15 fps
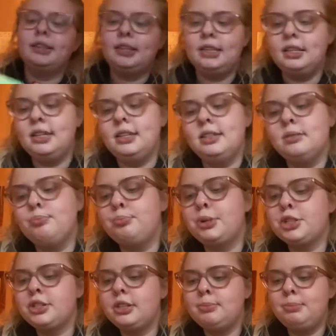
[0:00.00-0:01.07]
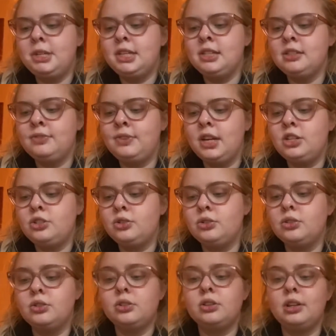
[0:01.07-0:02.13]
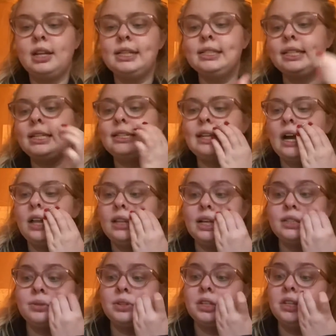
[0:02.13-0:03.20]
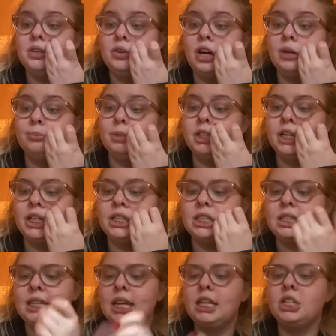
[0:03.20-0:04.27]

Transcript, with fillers: these Burt's Bees facial cleansing palettes with cucumber and sage